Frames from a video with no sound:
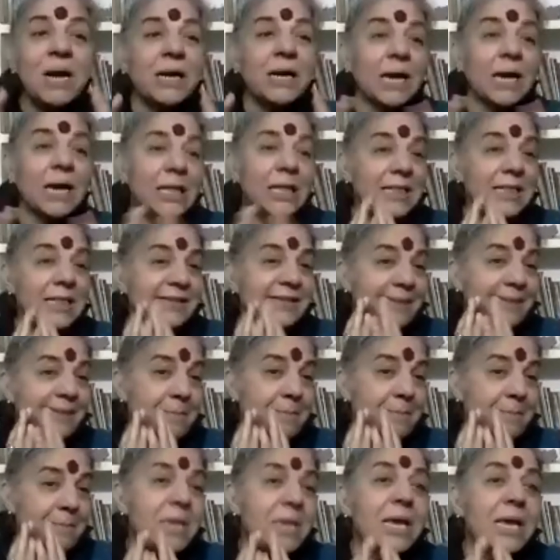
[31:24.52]
Merkel, this
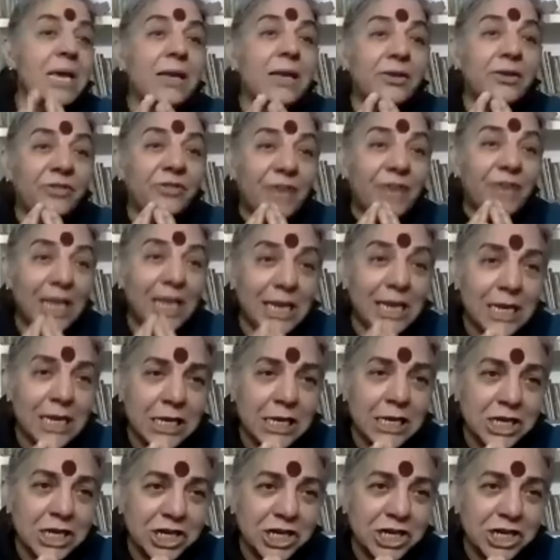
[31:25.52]
amazing
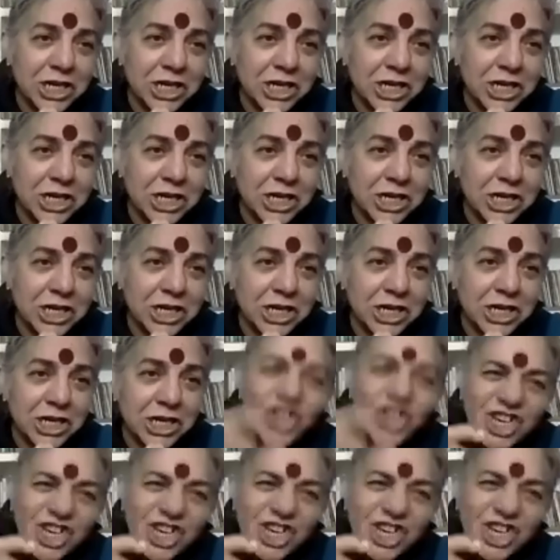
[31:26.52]
leader,
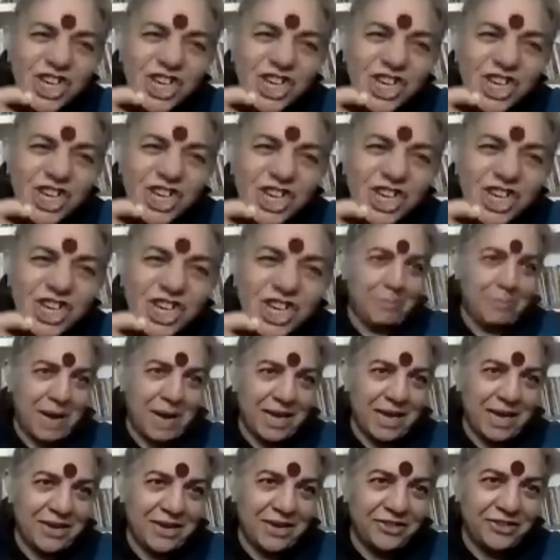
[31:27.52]
she's a little puppet
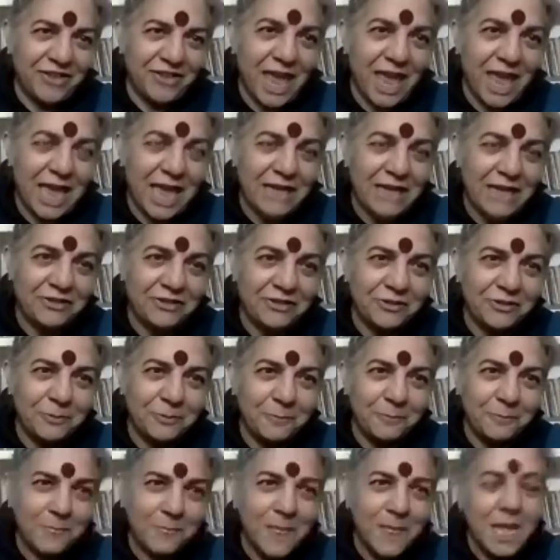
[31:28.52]
in Bayer's hands.
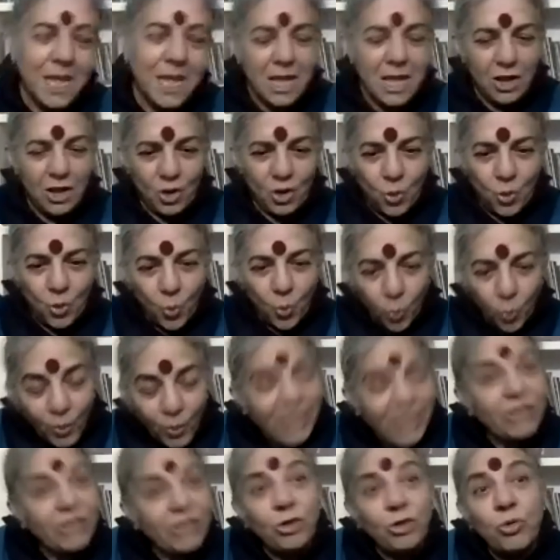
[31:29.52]
We
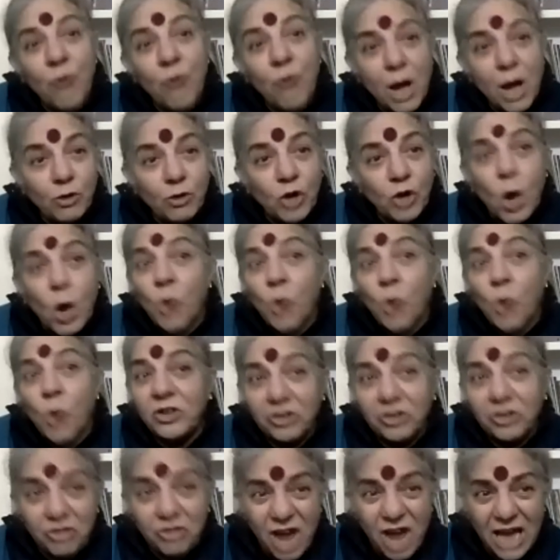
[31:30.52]
threw out golden
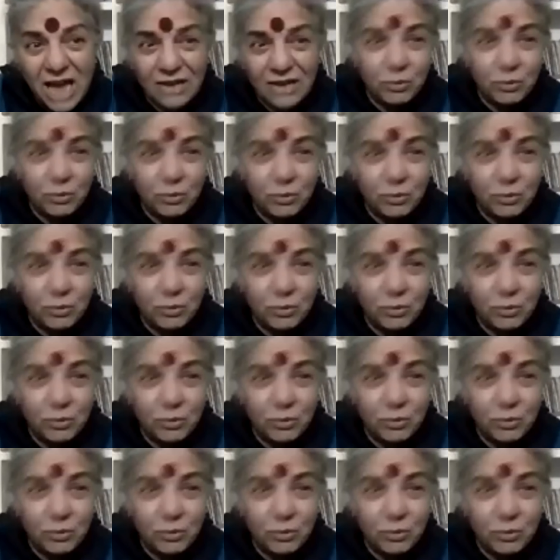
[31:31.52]
rice, which pretends
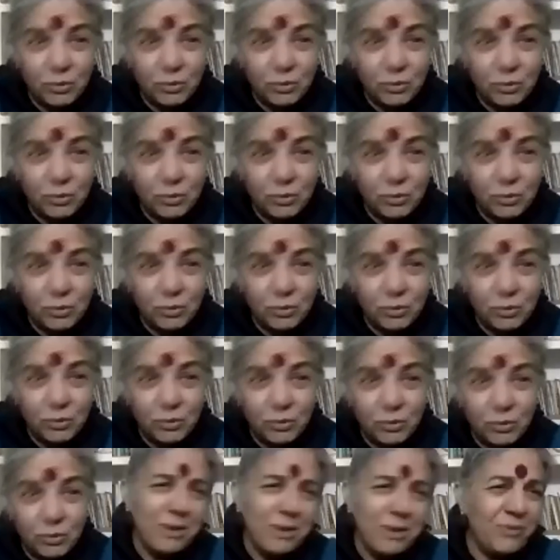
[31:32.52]
to increase vitamin
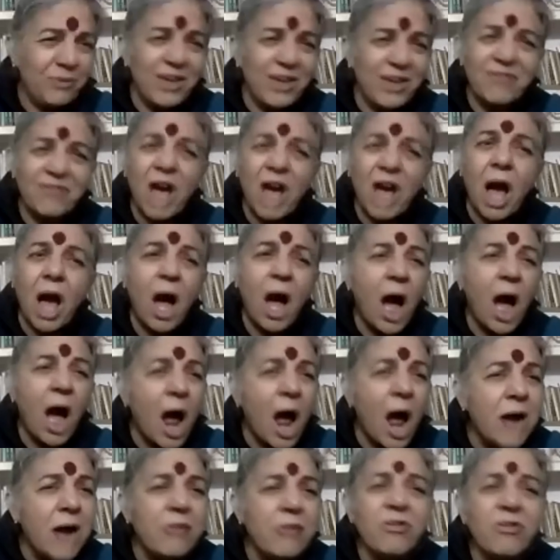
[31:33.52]
A, but we have
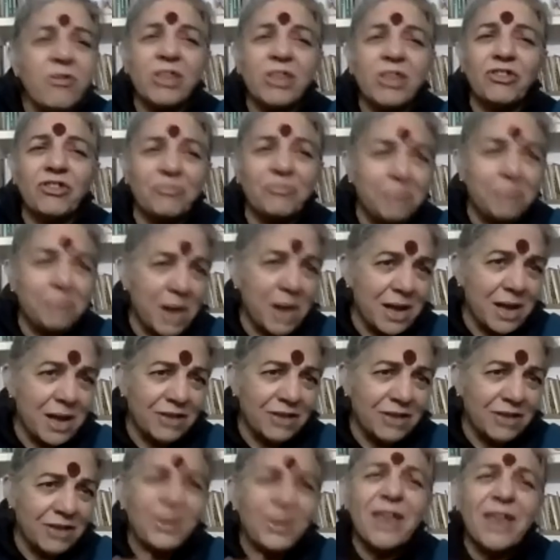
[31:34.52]
hundreds of
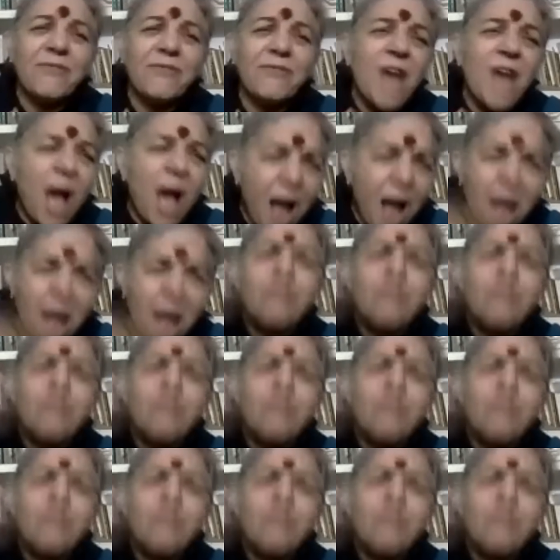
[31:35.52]
plants which have hundreds
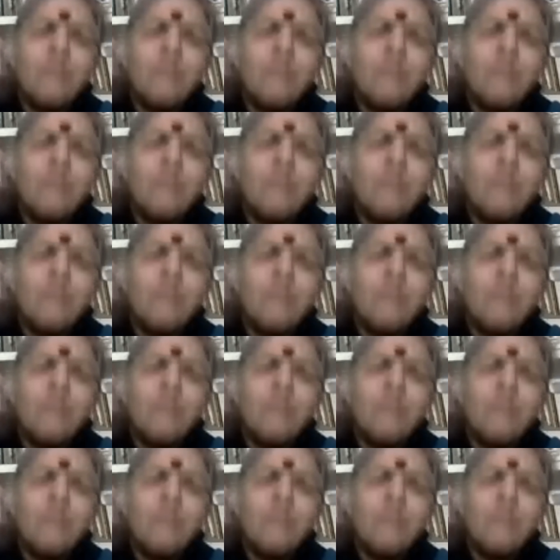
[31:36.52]
of % more
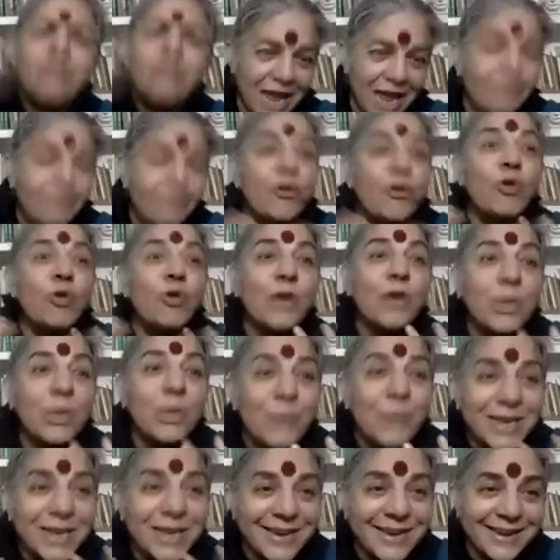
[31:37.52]
vitamin A, if
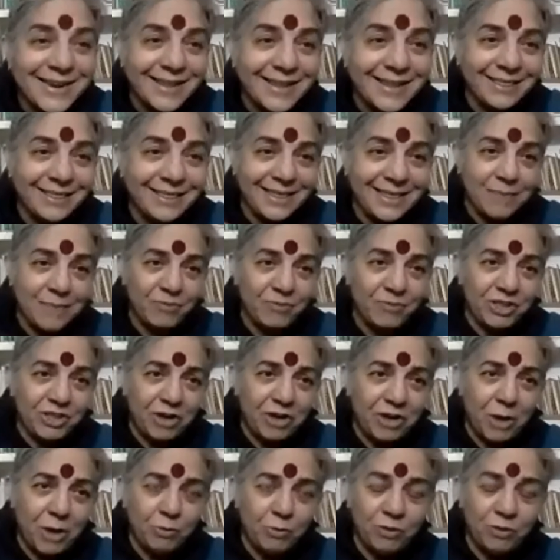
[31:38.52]
only we didn't kill them with
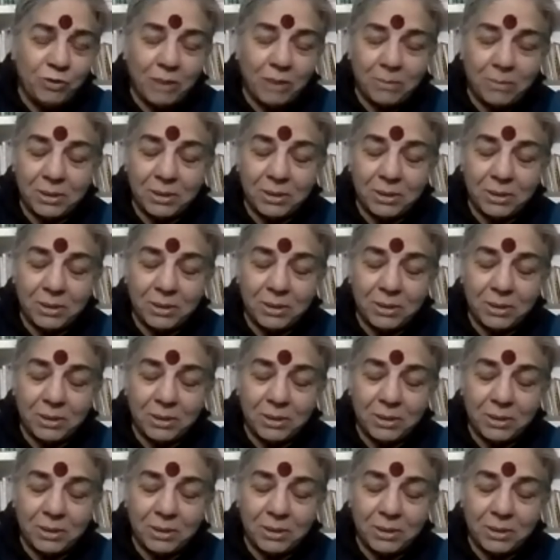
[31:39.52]
Roundup.